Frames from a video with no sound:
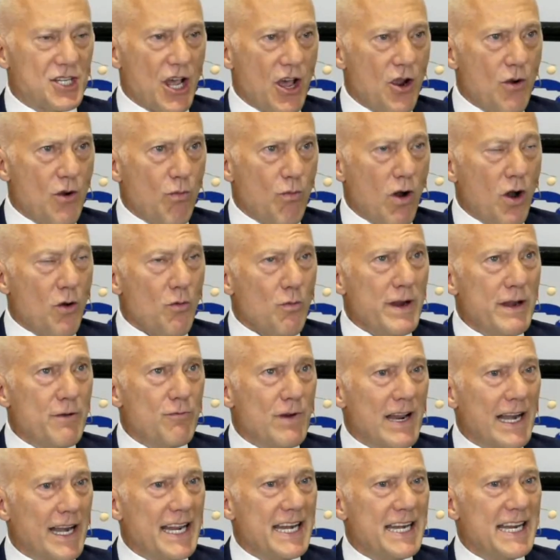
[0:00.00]
what we
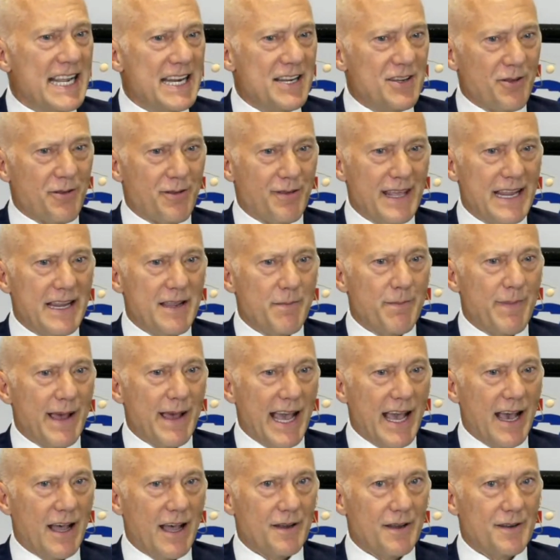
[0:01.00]
really need to think
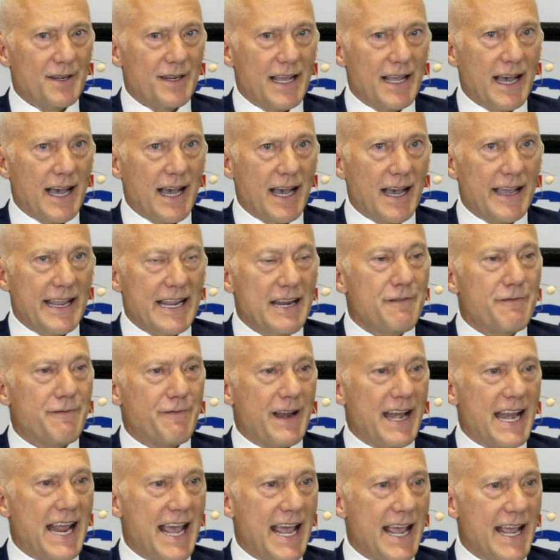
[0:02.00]
about in
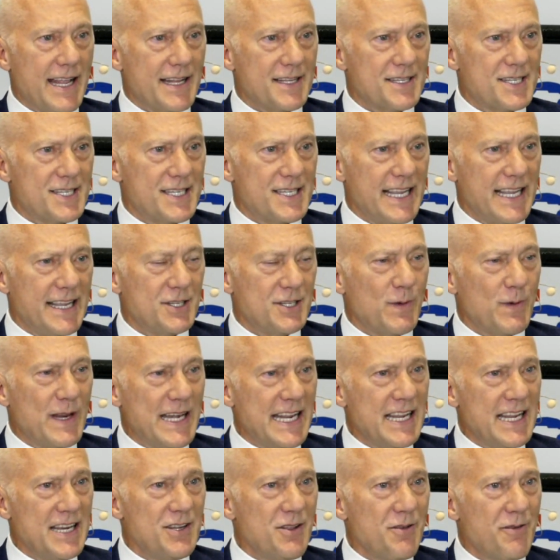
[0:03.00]
finance is we
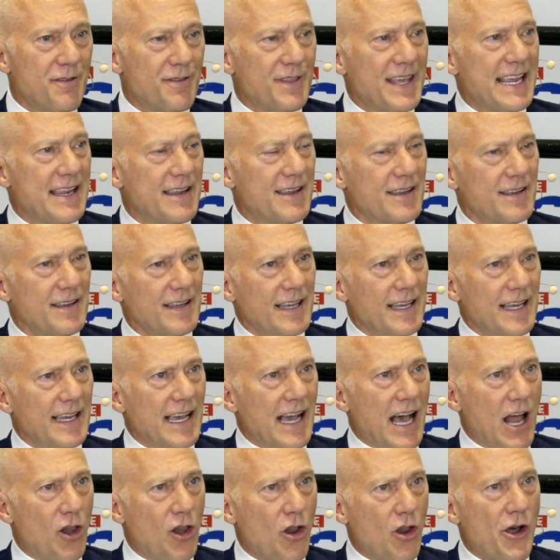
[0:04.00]
need to think
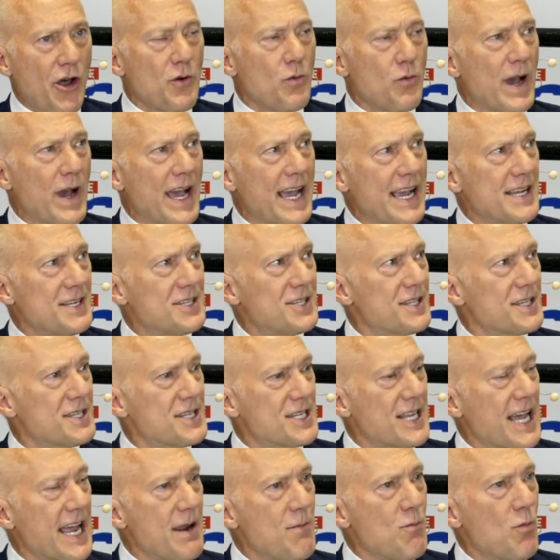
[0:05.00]
a lot of ways the
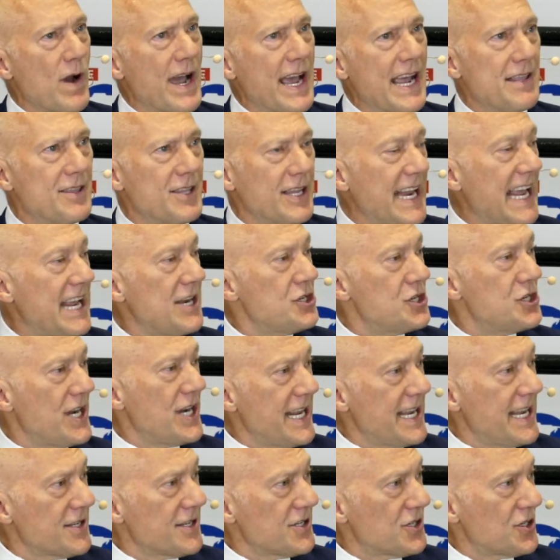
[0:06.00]
same way that
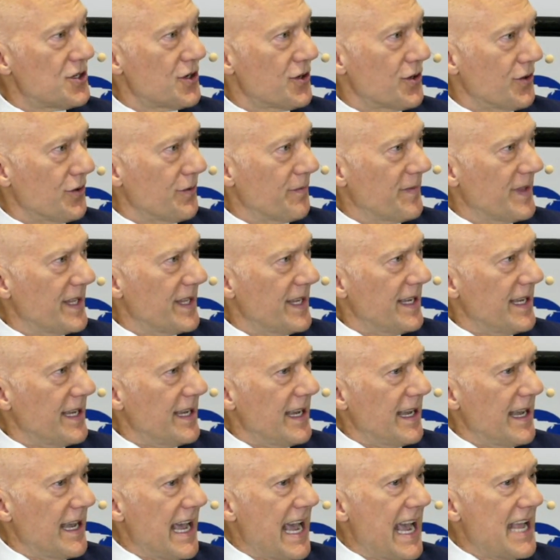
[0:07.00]
engineers do.
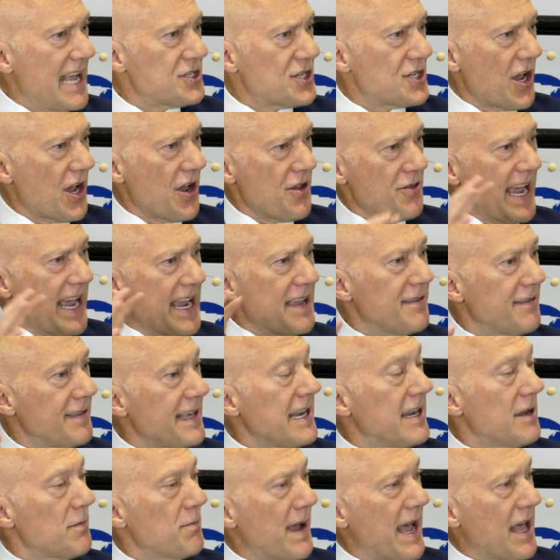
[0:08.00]
And so they
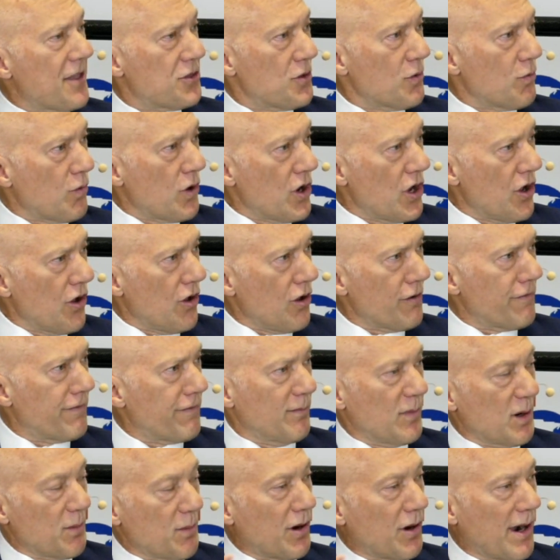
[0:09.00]
think about the world
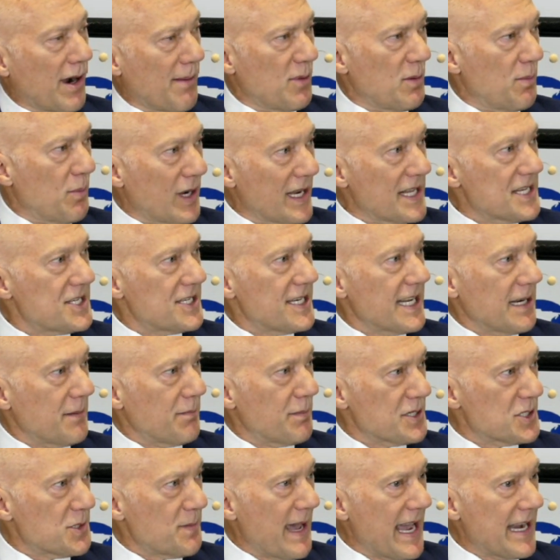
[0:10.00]
from a probabilistic
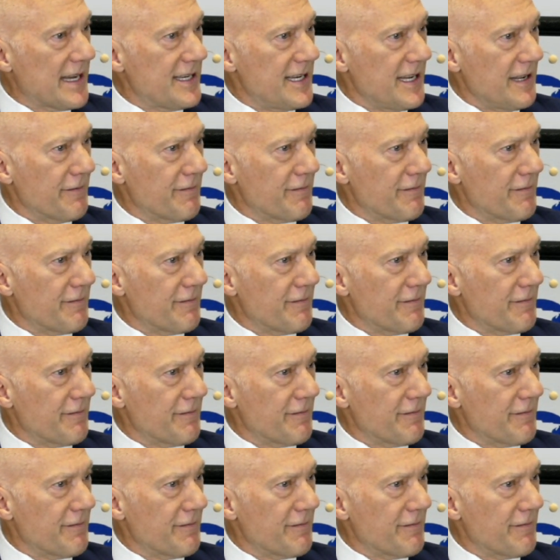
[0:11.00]
perspective.